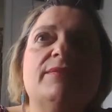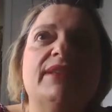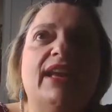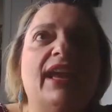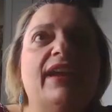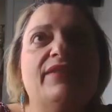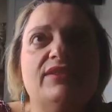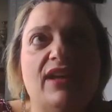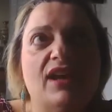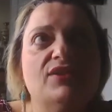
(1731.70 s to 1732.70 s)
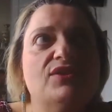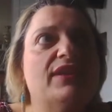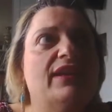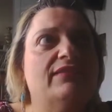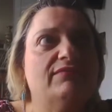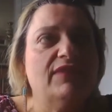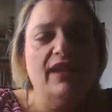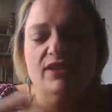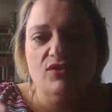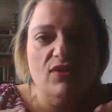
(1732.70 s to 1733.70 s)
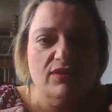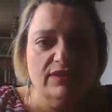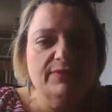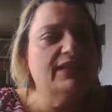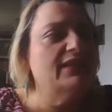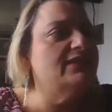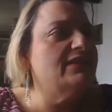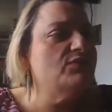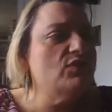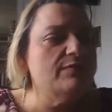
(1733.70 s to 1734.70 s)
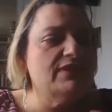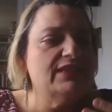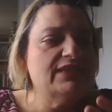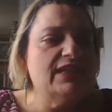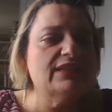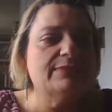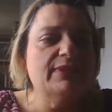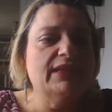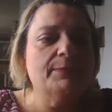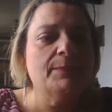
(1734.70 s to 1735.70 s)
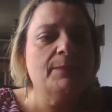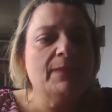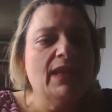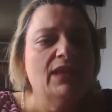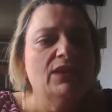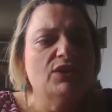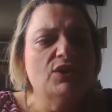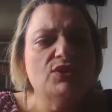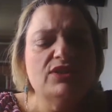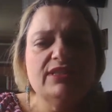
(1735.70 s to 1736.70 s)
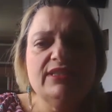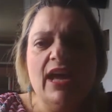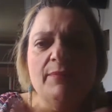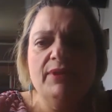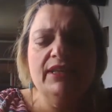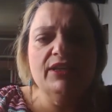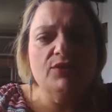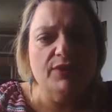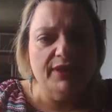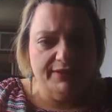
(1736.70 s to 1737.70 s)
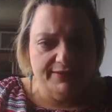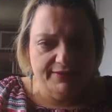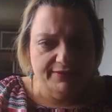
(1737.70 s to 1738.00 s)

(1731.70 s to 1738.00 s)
i have a doctor that kind of talks to me and sometimes he tells me you know just stop eating grains